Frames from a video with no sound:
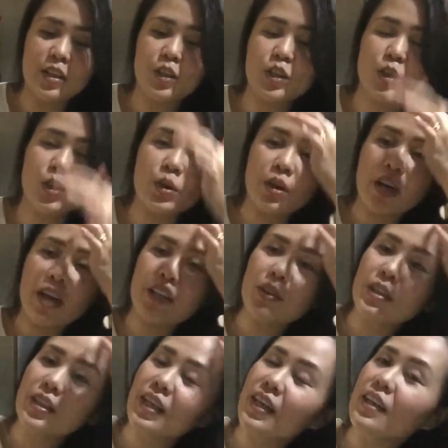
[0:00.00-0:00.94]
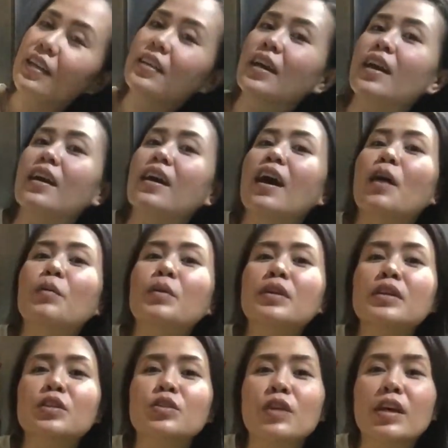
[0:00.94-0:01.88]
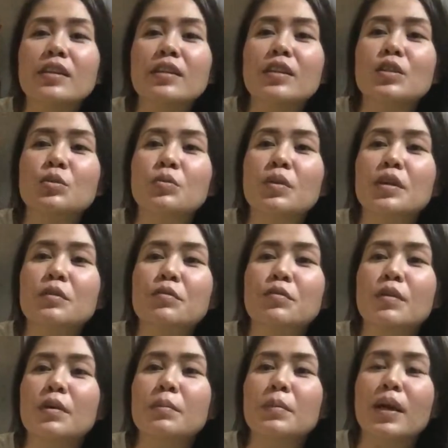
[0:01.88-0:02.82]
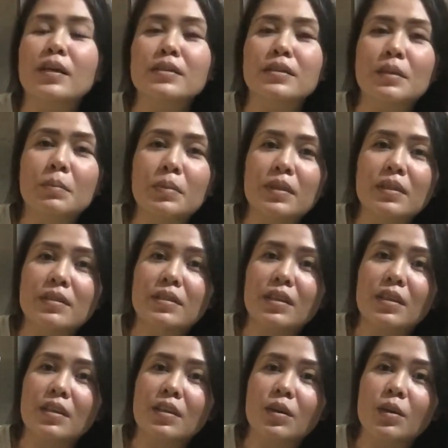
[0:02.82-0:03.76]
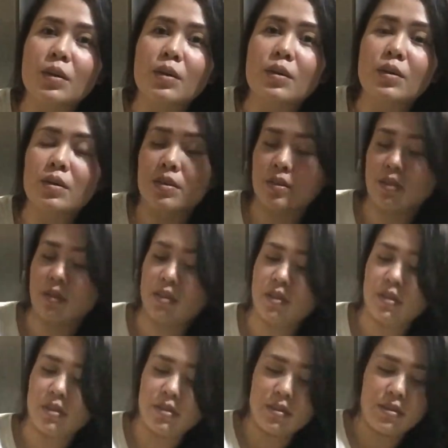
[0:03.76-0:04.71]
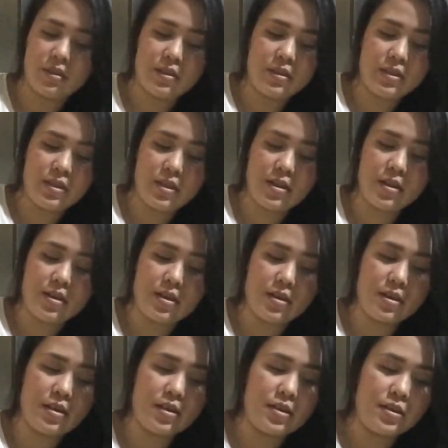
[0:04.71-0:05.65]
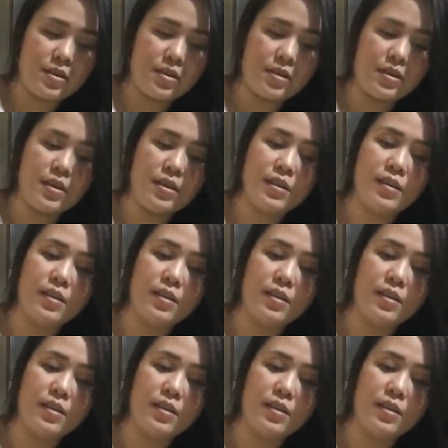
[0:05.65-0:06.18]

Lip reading: So ito din, I wanna try this one from Maxi Peel Zero. And